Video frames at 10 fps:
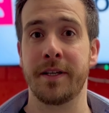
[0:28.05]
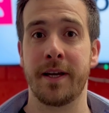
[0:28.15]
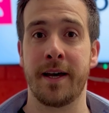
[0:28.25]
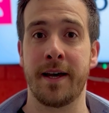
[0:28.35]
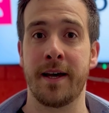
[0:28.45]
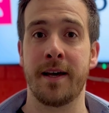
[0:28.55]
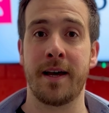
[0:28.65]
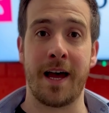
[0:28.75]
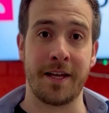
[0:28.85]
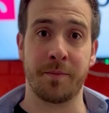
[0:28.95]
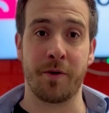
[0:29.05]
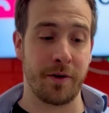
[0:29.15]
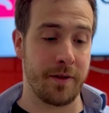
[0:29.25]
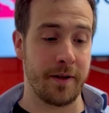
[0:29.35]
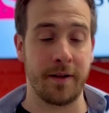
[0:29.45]
as per
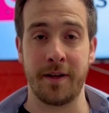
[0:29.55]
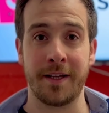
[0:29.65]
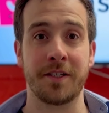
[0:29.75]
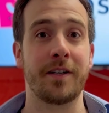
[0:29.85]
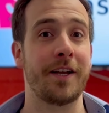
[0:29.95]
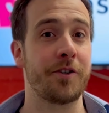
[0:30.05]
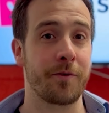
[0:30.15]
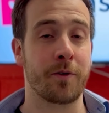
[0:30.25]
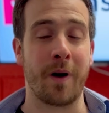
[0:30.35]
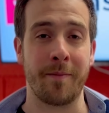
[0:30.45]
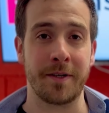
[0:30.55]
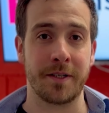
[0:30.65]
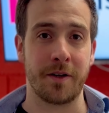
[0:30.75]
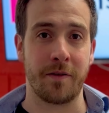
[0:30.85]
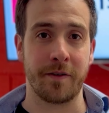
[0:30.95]
the installation
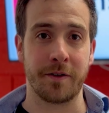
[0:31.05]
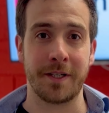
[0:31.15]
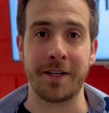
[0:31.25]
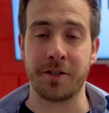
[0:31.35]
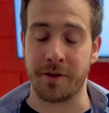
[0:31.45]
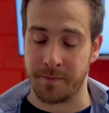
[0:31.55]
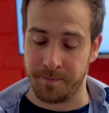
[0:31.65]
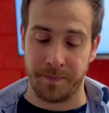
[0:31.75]
requirements of your sensor.